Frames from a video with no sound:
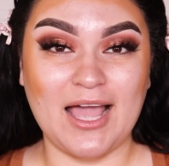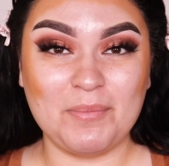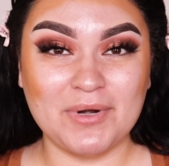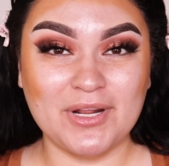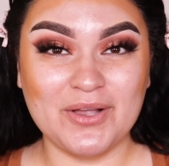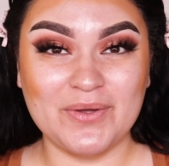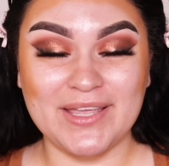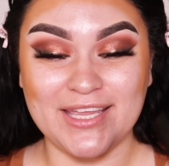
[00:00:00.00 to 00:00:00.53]
I'm gonna
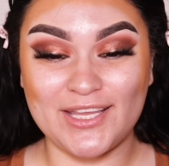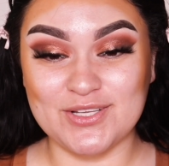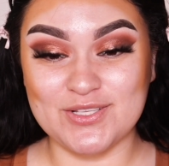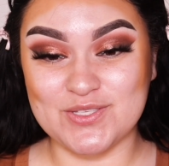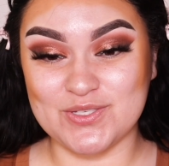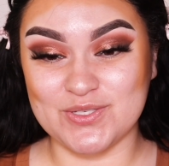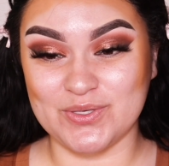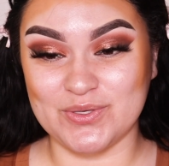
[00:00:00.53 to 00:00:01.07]
go
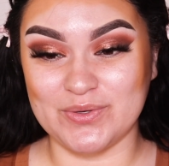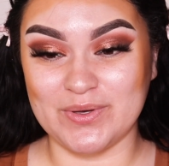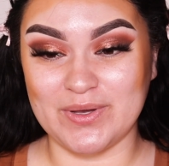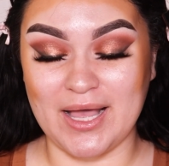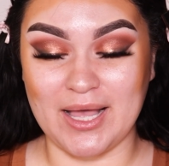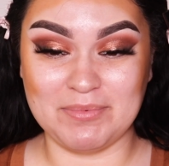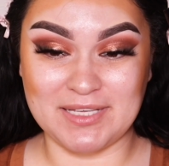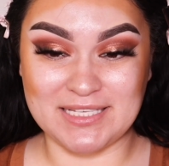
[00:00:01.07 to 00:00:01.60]
into
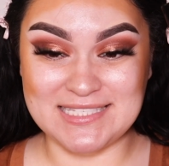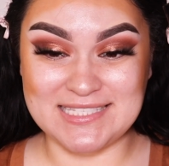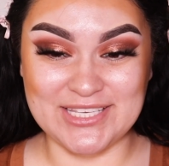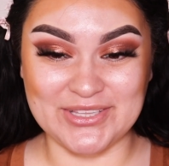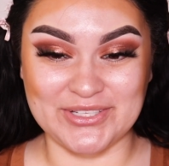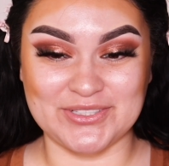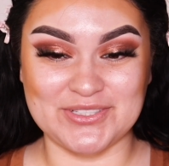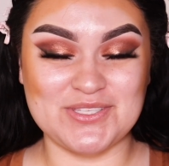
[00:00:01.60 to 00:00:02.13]

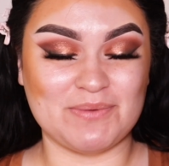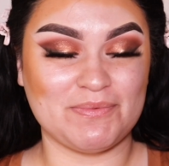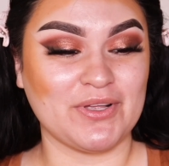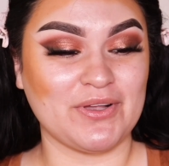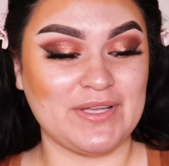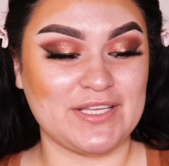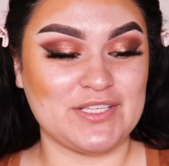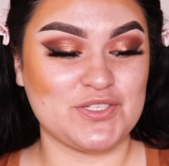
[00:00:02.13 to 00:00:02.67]
concealer. So I'm gonna
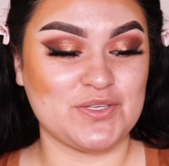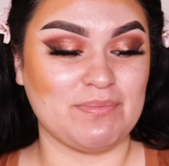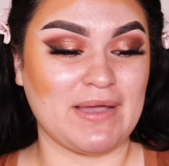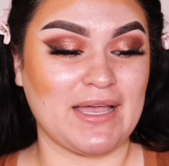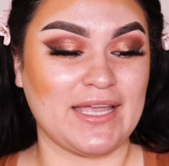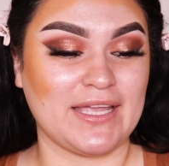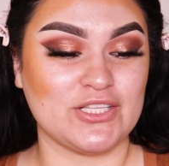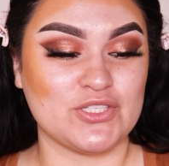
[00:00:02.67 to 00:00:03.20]
go into
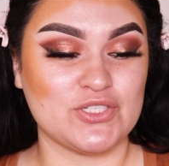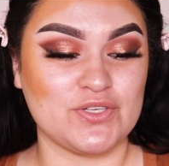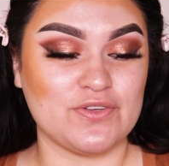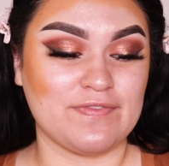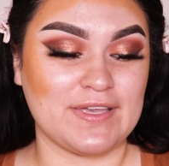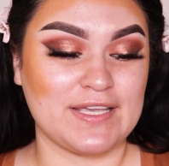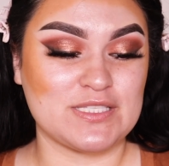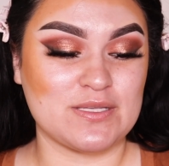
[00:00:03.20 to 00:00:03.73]
my Too
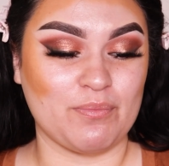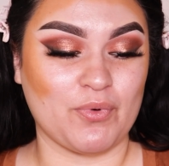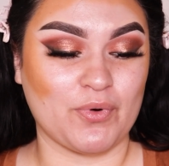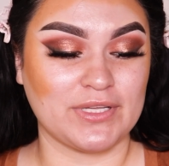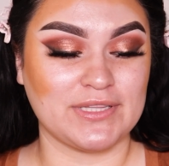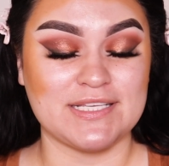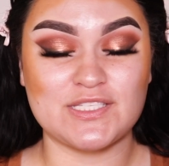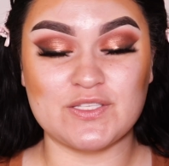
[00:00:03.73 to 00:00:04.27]
Faced
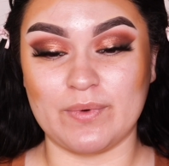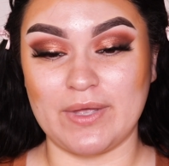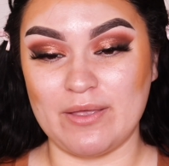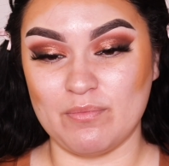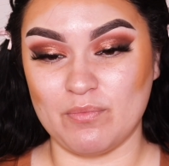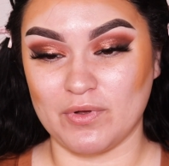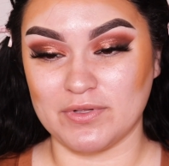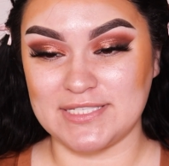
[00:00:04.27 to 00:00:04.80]
Born This Way
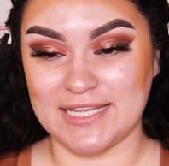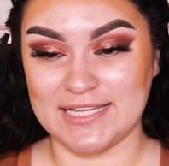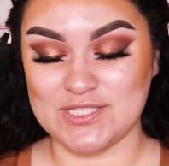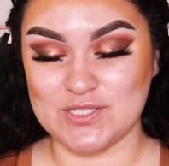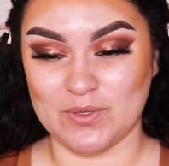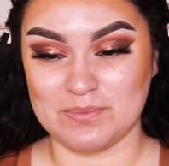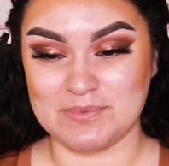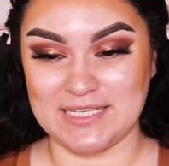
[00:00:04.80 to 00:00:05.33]

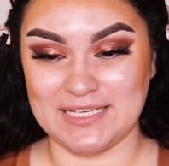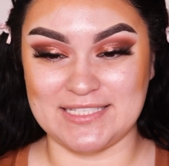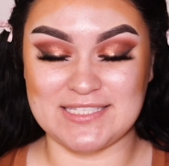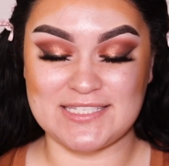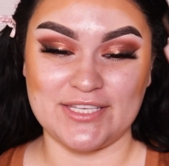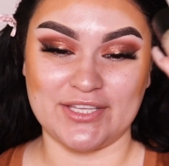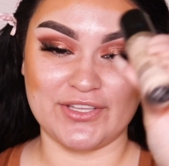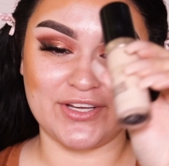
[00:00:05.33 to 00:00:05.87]
Multi-Sculpting
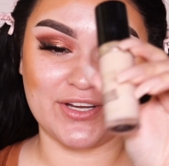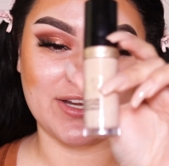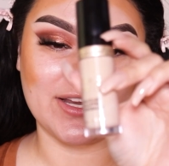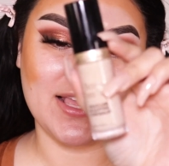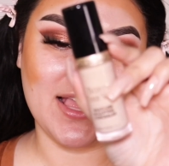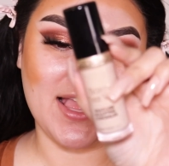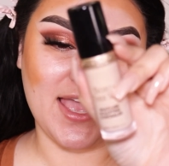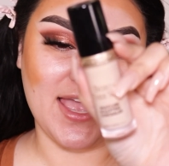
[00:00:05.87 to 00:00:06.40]
Concealer,
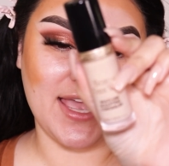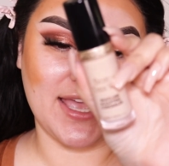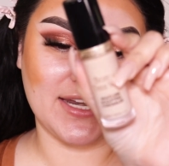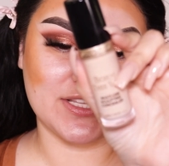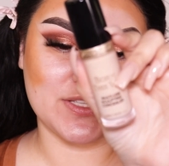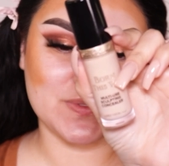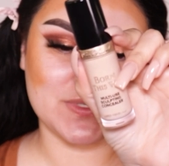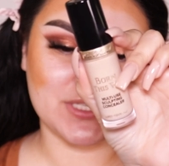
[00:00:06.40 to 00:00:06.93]
and
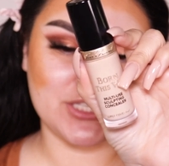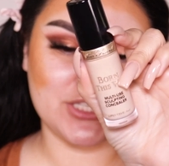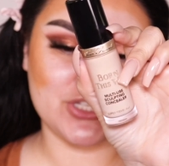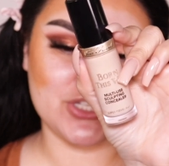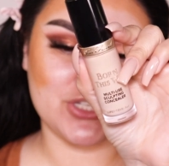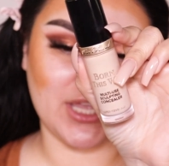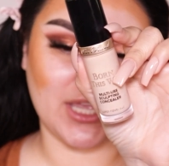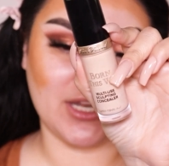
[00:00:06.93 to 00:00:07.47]
this was in the
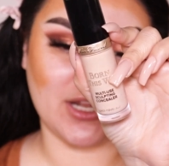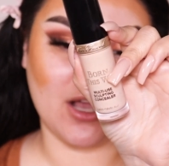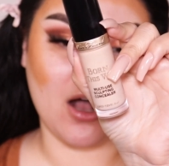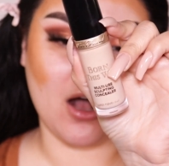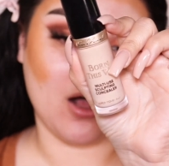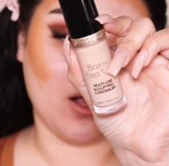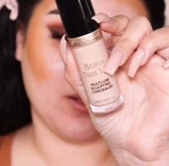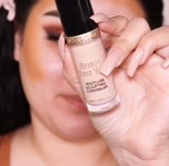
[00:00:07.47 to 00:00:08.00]
shade
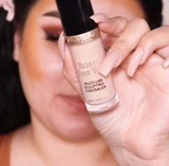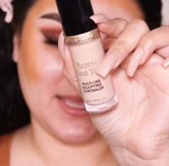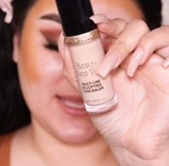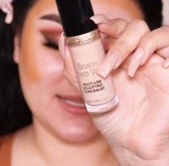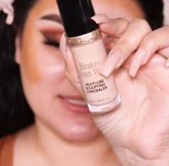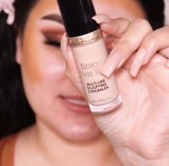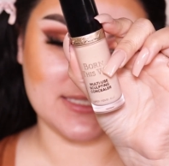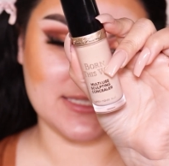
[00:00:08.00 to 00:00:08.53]
Almond.